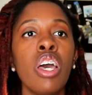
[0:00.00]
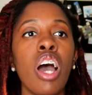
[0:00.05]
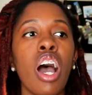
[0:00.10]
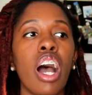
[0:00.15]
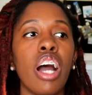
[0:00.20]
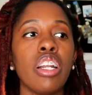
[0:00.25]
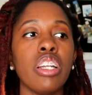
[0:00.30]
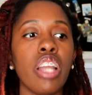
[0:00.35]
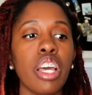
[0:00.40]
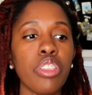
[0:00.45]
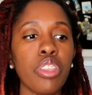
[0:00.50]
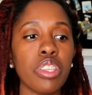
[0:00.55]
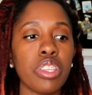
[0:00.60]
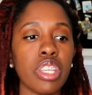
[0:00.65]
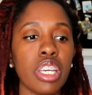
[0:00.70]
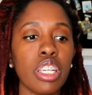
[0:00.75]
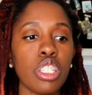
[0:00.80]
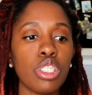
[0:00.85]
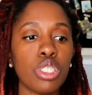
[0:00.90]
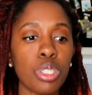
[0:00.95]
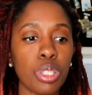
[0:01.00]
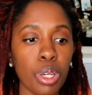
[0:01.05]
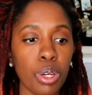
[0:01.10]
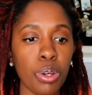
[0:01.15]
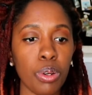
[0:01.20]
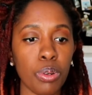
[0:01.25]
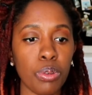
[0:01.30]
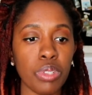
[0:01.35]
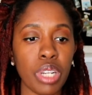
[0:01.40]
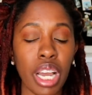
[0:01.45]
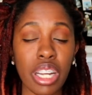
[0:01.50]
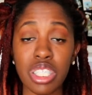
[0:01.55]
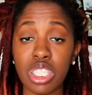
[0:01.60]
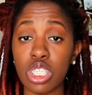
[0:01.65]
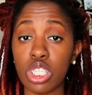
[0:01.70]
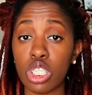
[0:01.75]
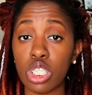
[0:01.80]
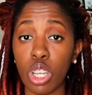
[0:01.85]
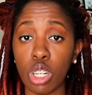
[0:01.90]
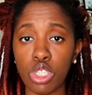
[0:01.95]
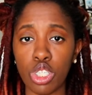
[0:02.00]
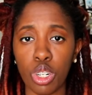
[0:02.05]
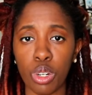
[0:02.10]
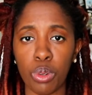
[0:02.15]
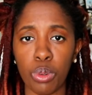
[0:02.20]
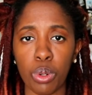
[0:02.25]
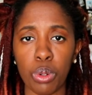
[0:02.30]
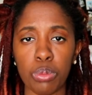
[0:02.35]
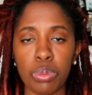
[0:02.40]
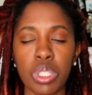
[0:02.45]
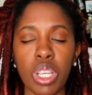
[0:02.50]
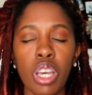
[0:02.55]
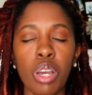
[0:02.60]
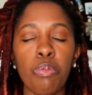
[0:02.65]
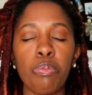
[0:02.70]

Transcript: Another thing too, not just social groups,